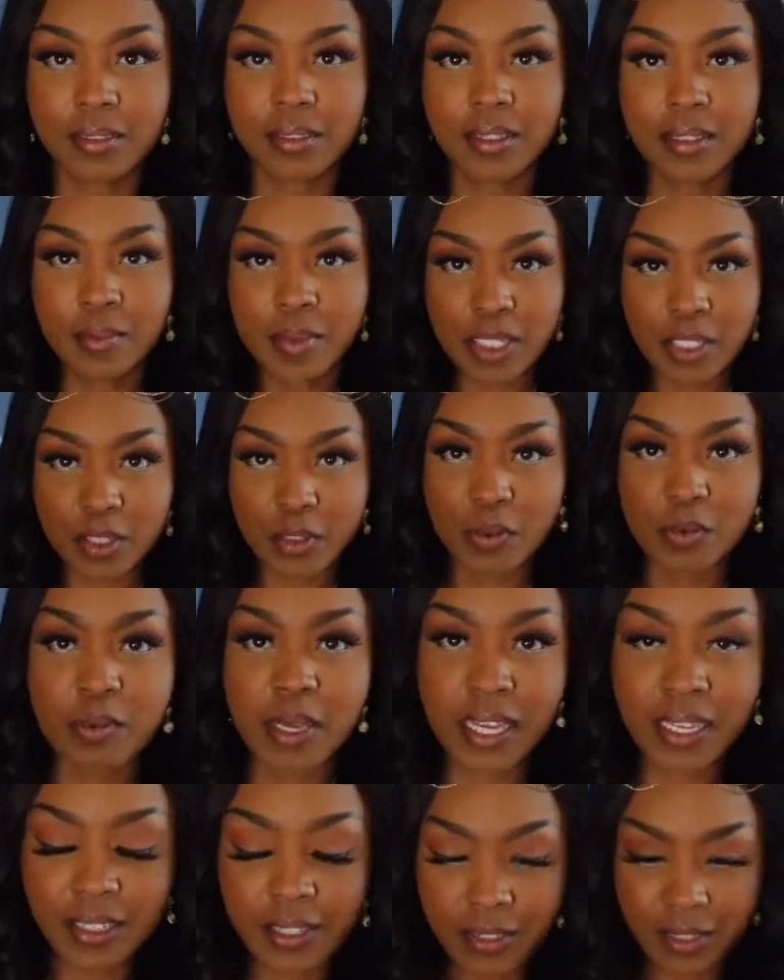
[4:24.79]
Let me scoot
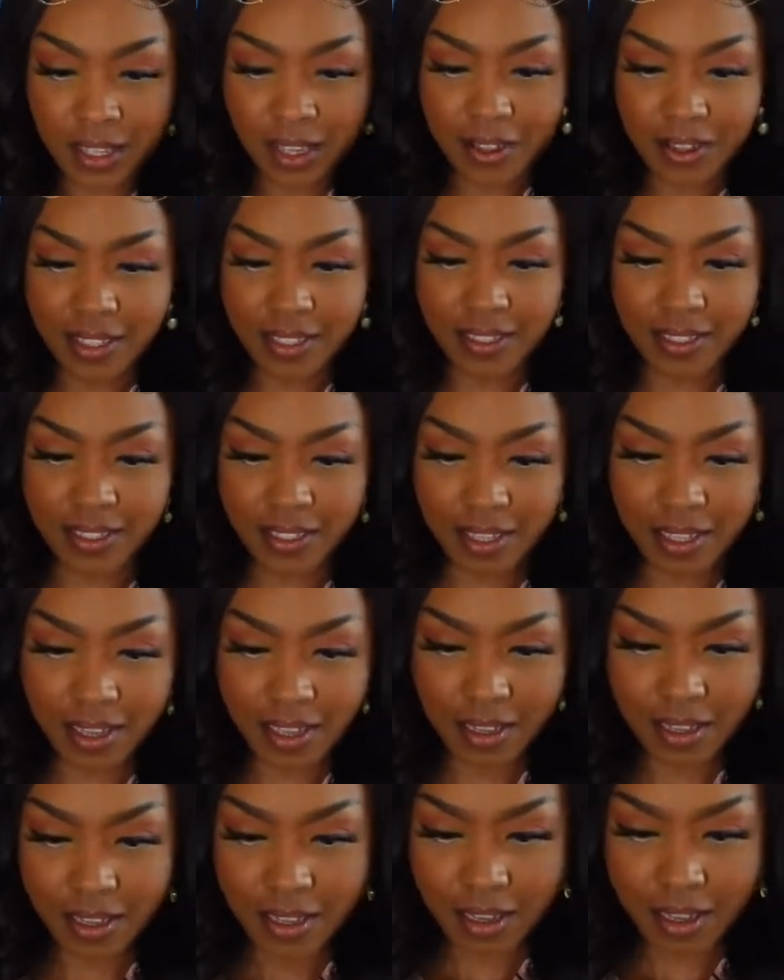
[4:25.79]
back so y'all can
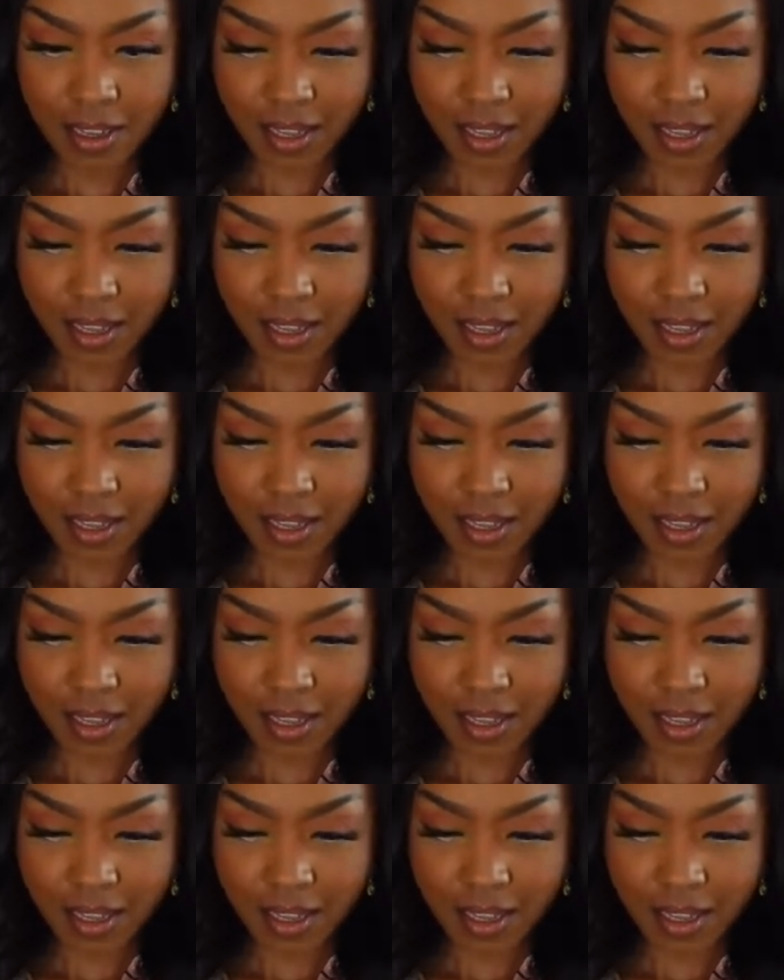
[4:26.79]
see.